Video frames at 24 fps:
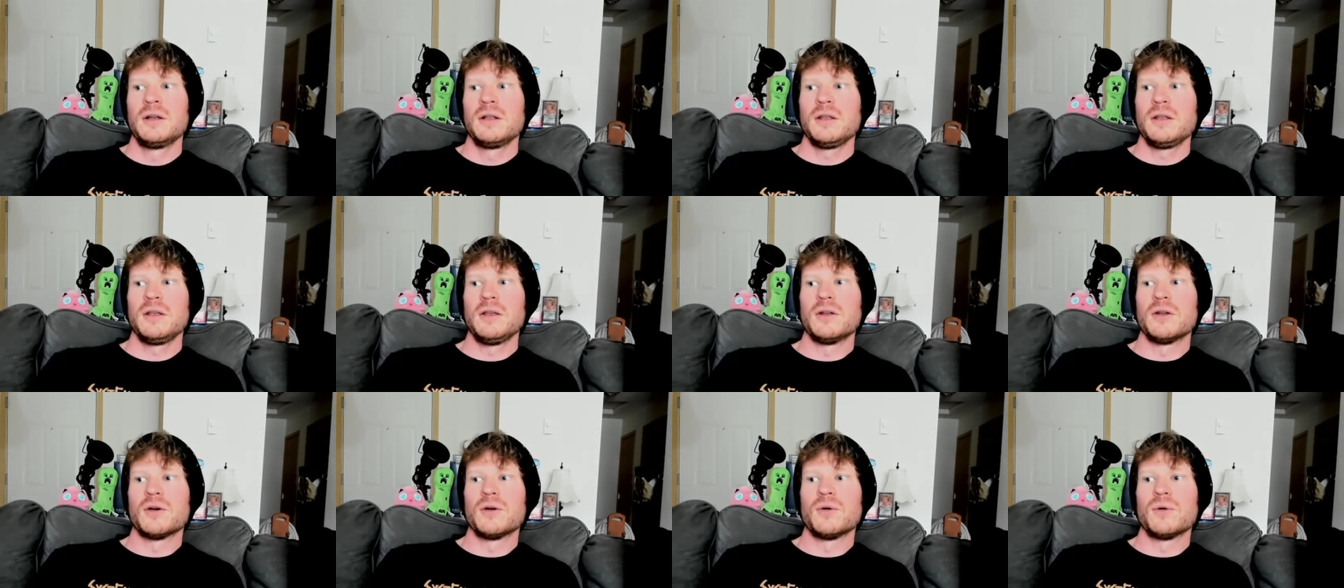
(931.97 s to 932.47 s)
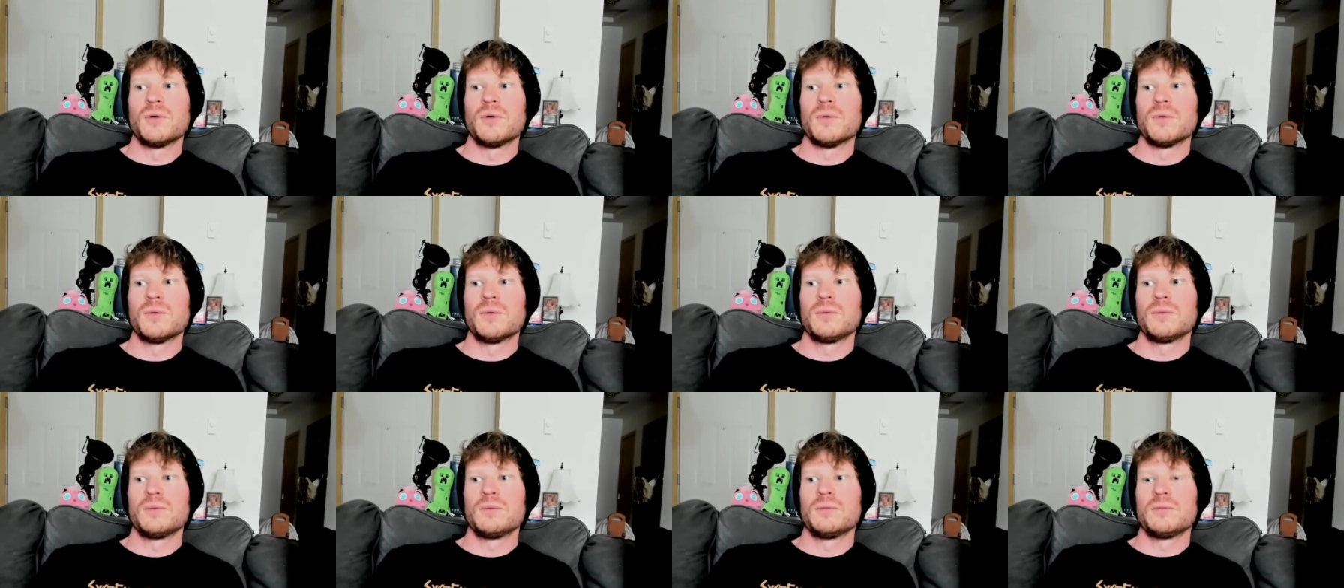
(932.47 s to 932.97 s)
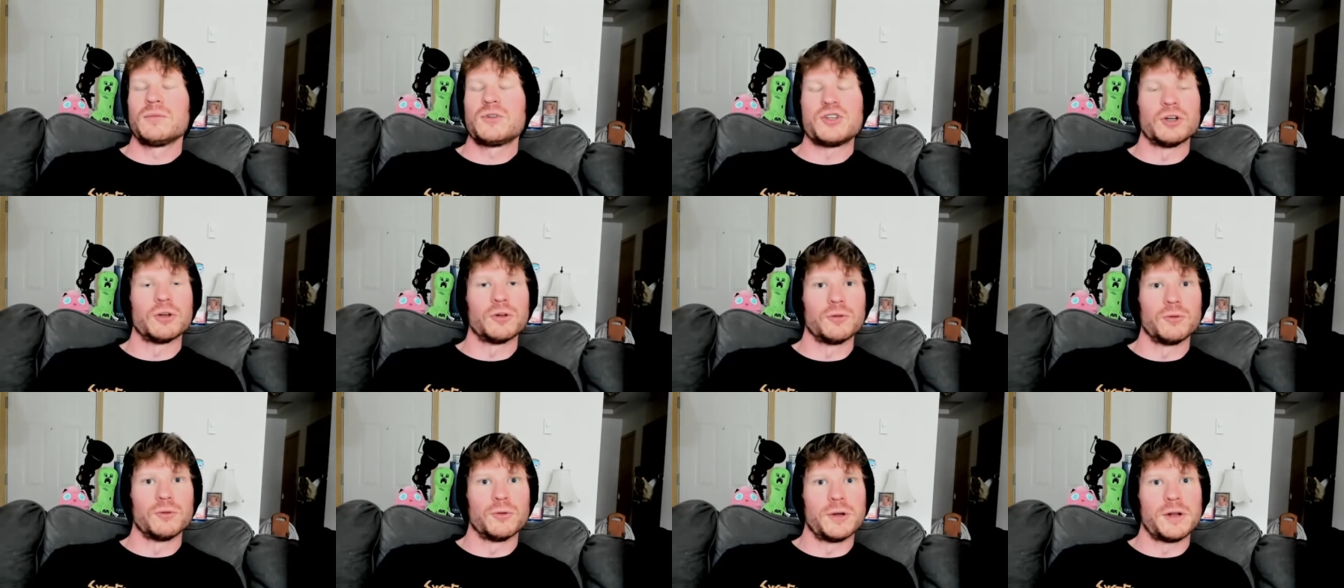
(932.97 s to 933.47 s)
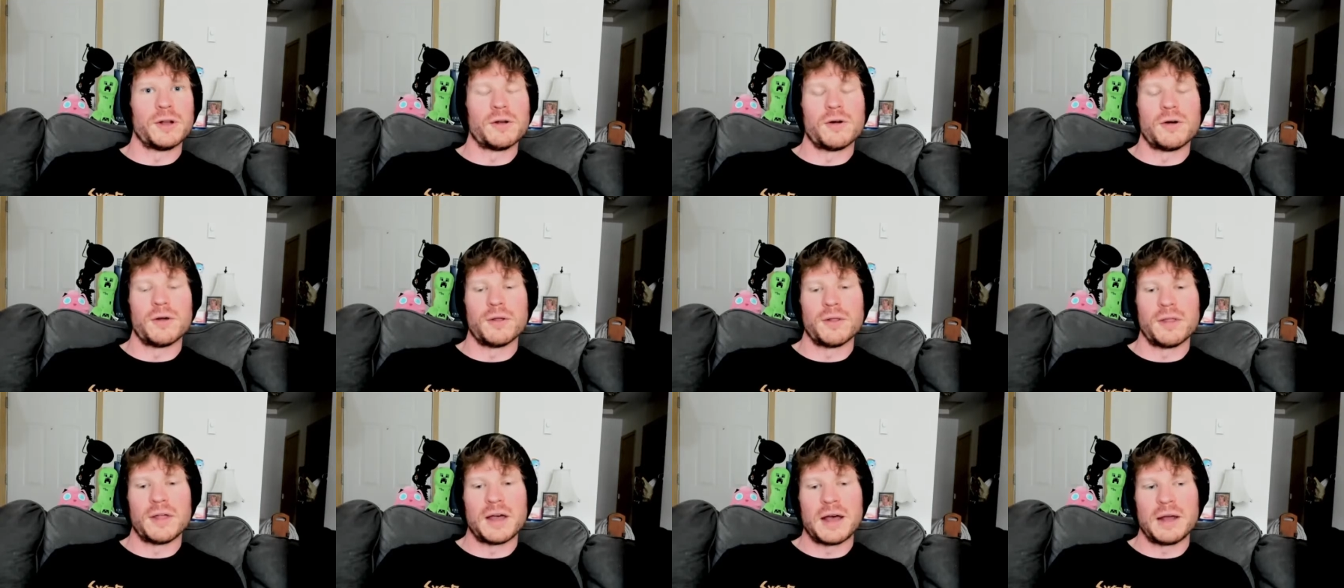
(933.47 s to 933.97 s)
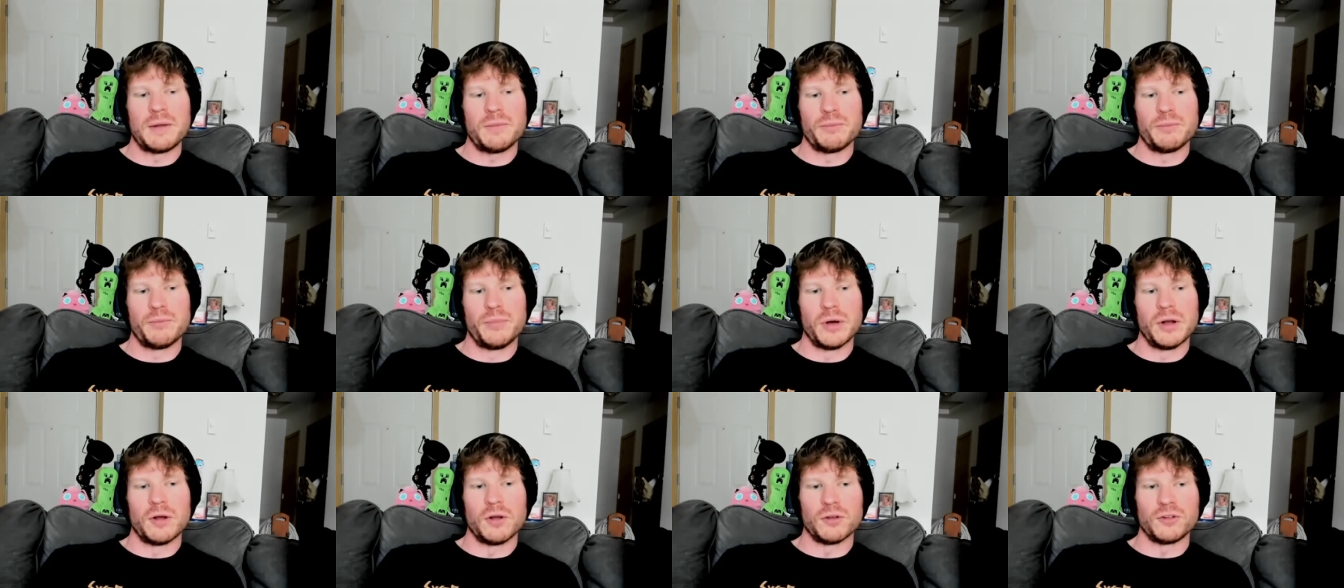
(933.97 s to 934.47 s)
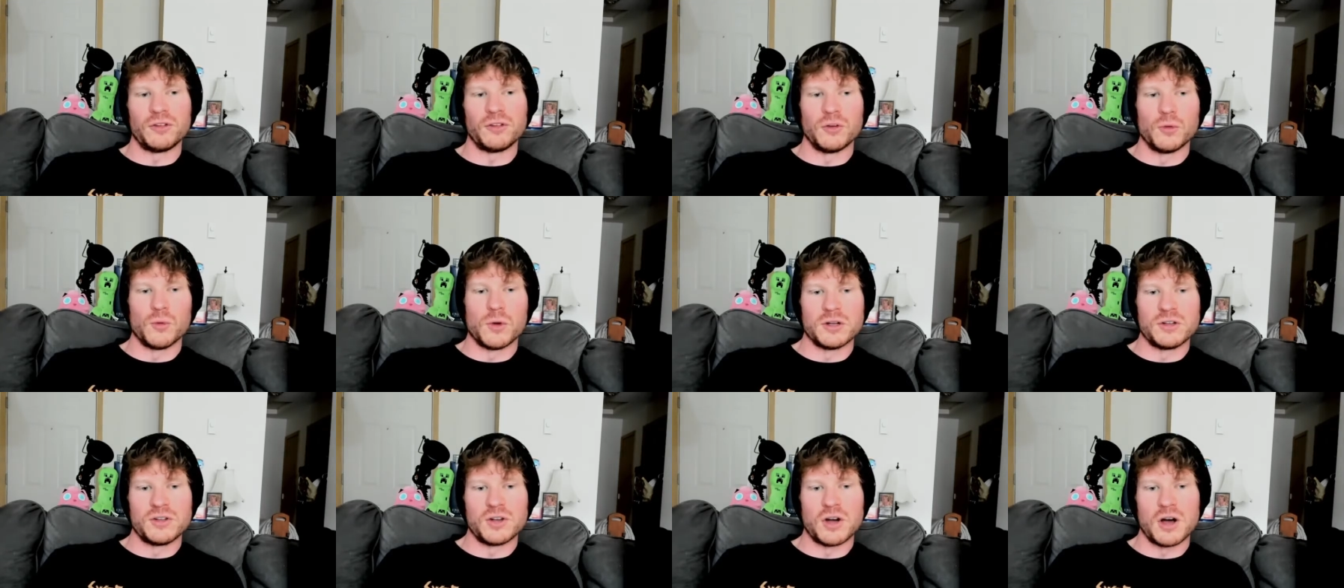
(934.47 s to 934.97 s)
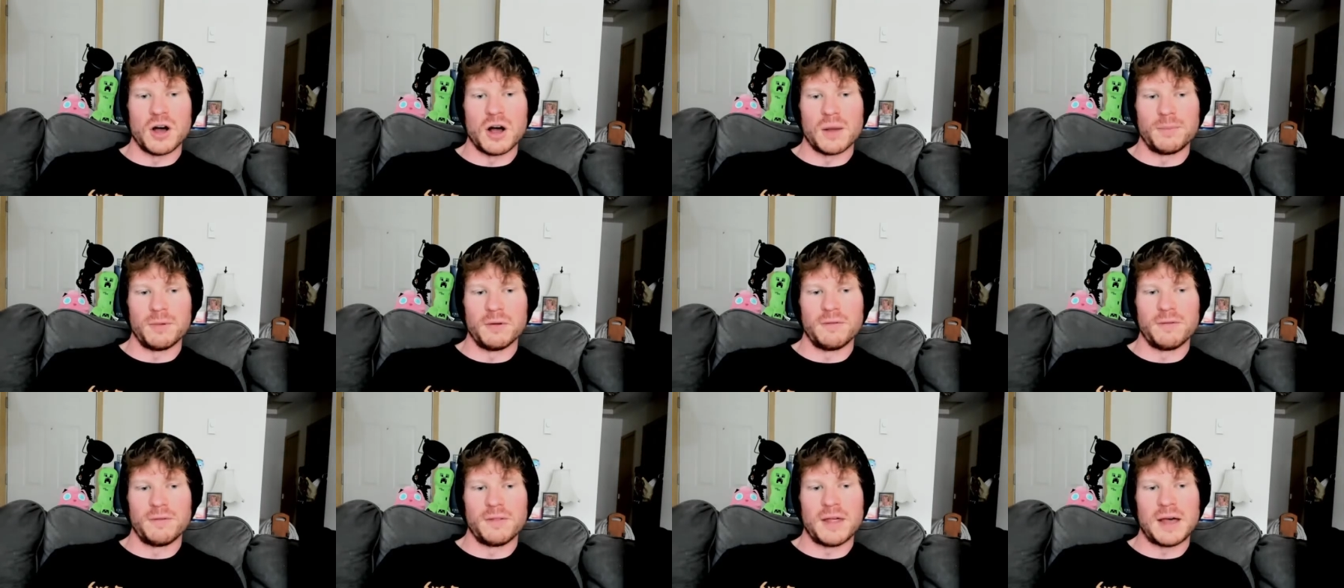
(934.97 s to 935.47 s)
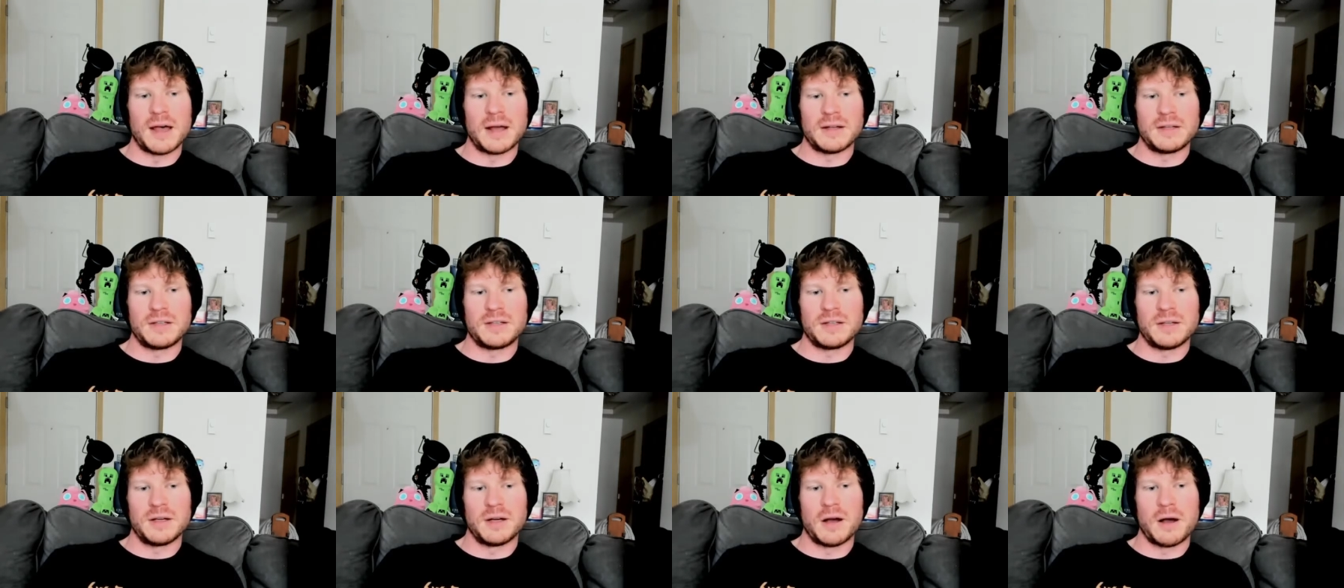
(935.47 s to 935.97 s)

you know, children and all that, but also on top of that,